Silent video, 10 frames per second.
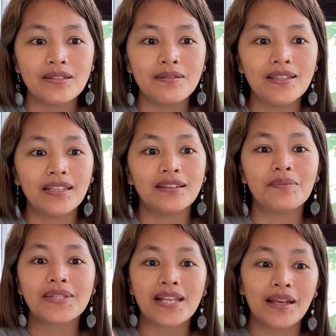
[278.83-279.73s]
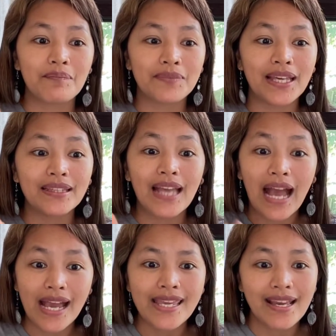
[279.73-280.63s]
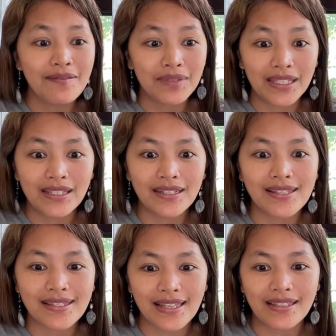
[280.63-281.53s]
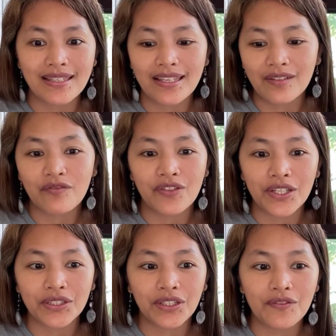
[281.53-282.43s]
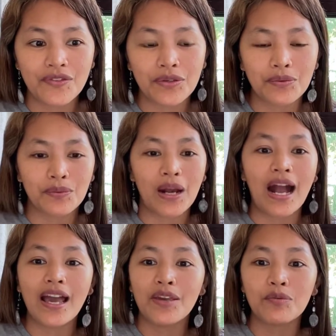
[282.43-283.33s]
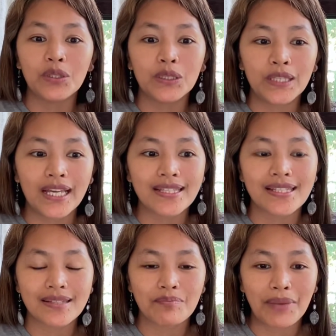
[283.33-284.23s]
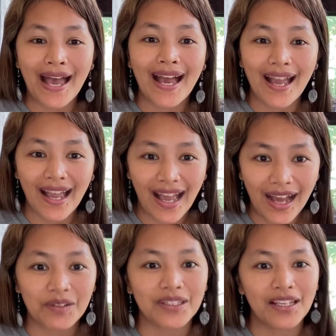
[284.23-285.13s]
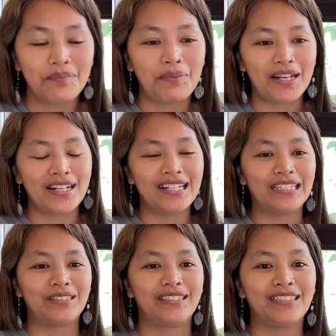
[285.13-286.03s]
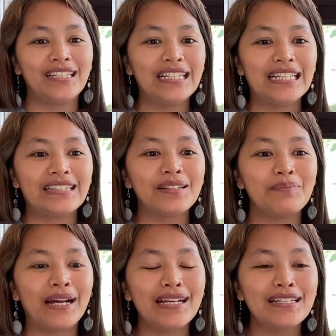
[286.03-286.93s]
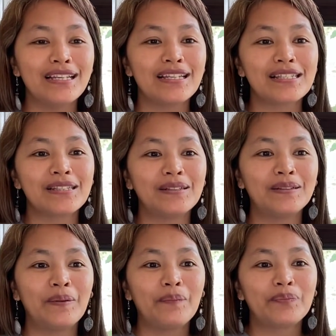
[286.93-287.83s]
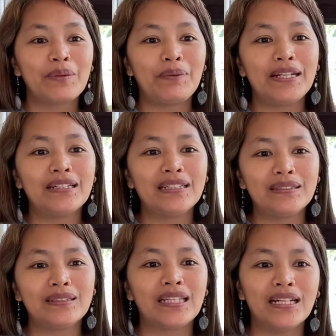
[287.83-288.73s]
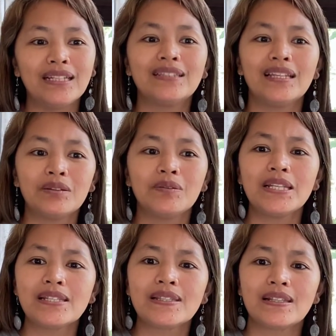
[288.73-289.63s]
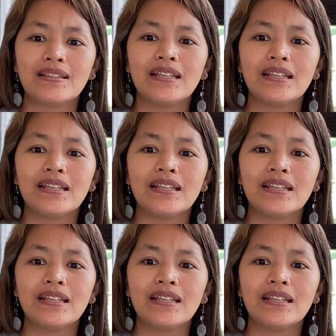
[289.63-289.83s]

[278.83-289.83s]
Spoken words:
To let them stop that I am here standing in front of you. I will not back up. Parang ganun. Diba? So, parang ganun. That was